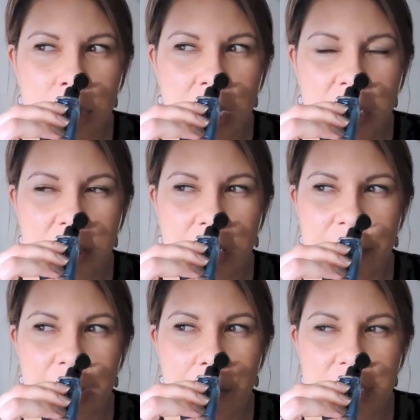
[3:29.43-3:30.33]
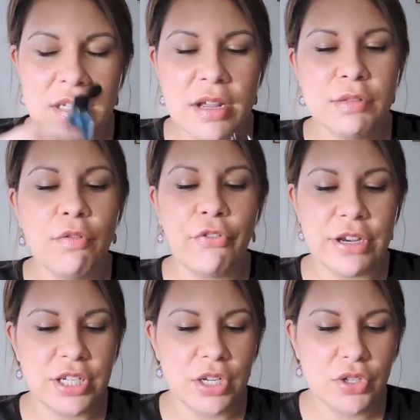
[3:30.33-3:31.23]
Kind of like that, but it's a nice
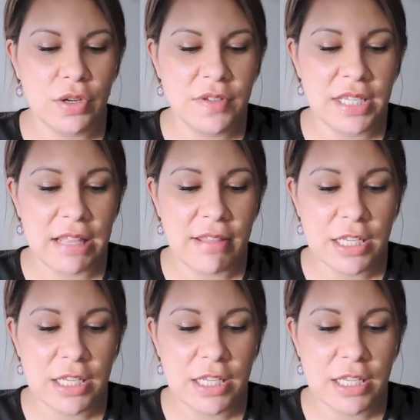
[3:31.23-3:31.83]
refreshing sort of scent.